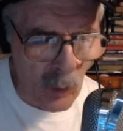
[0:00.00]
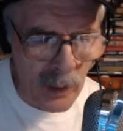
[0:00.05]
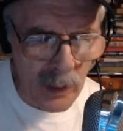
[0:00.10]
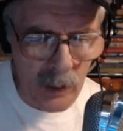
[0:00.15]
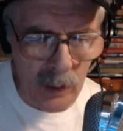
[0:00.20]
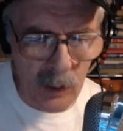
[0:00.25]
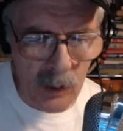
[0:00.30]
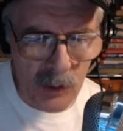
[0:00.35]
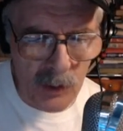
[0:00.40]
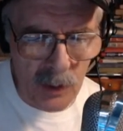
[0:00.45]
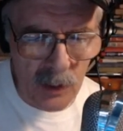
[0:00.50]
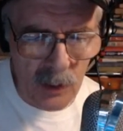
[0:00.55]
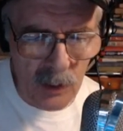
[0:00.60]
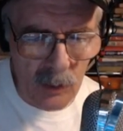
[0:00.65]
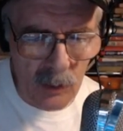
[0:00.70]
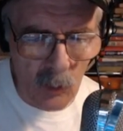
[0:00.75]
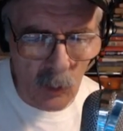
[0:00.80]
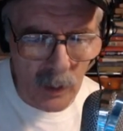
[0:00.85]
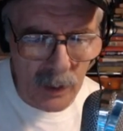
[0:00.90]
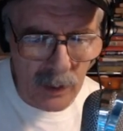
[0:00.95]
do you use?
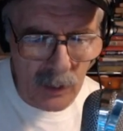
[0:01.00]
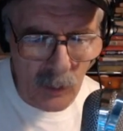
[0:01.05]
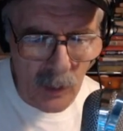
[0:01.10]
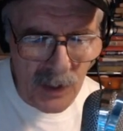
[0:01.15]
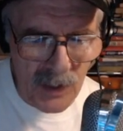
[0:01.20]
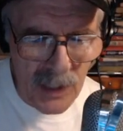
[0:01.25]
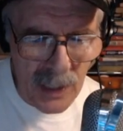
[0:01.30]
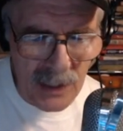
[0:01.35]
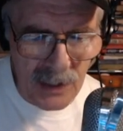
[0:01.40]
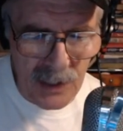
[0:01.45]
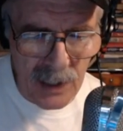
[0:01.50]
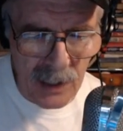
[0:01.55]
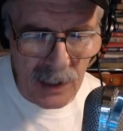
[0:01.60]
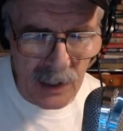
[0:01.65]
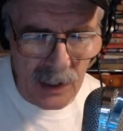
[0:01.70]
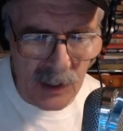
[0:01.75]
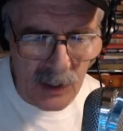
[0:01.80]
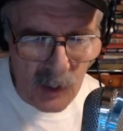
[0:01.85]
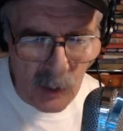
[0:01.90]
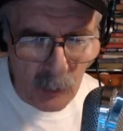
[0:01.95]
Which antenna
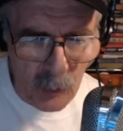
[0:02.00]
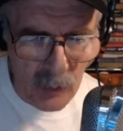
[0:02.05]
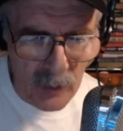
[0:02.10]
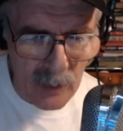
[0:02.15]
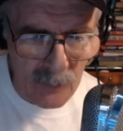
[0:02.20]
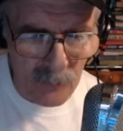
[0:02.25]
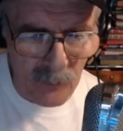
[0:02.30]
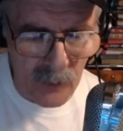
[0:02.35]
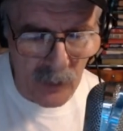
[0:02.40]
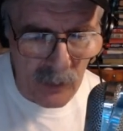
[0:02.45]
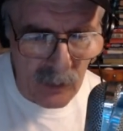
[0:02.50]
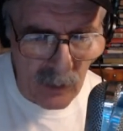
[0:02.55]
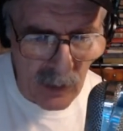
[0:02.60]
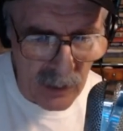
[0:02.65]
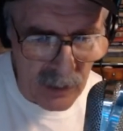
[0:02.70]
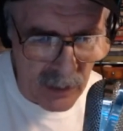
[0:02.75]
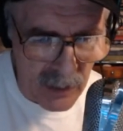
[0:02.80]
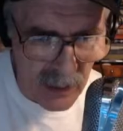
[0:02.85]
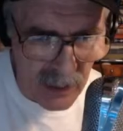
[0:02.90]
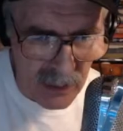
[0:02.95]
did you put up for
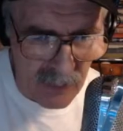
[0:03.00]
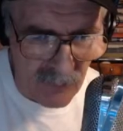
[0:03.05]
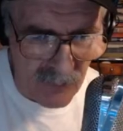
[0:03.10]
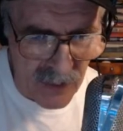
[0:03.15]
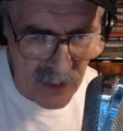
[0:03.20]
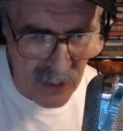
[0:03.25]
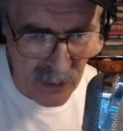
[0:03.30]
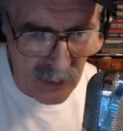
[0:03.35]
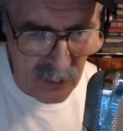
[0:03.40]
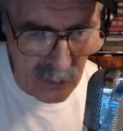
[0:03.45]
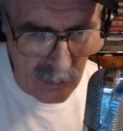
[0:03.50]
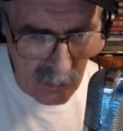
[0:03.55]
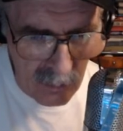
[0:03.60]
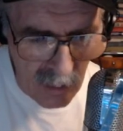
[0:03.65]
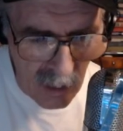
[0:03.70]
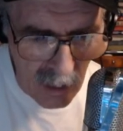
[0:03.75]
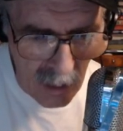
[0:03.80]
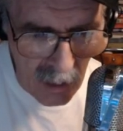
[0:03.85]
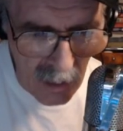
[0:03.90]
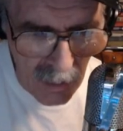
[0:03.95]
in the vehicle?
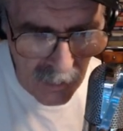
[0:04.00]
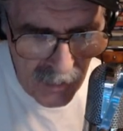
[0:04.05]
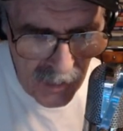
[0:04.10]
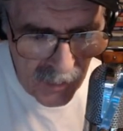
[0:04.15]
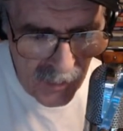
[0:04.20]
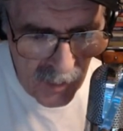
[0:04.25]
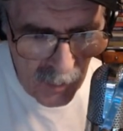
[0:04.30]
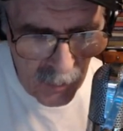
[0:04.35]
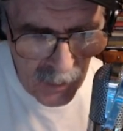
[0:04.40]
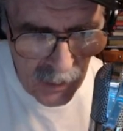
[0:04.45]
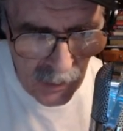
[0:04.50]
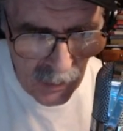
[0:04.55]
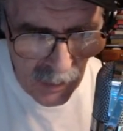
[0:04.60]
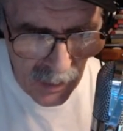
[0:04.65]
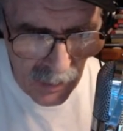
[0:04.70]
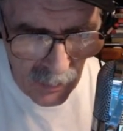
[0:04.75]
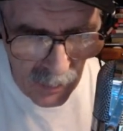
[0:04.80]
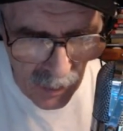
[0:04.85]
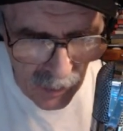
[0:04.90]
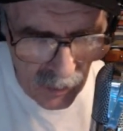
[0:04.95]
It seems to me you had
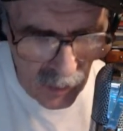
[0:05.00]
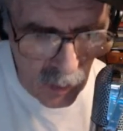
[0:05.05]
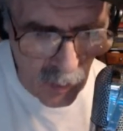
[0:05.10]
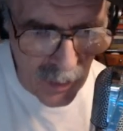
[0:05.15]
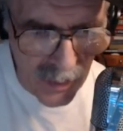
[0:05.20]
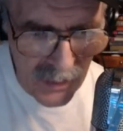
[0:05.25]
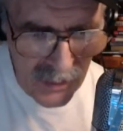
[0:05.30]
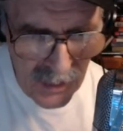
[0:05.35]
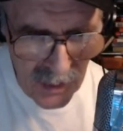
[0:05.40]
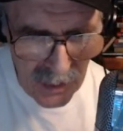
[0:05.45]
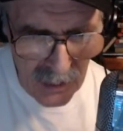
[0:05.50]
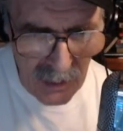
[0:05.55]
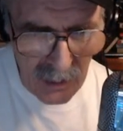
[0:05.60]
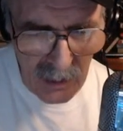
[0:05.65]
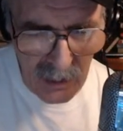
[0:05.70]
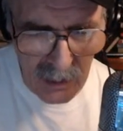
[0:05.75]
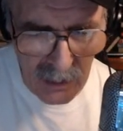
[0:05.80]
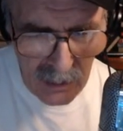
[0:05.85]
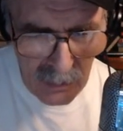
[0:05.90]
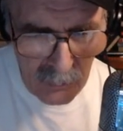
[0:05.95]
a new antenna in the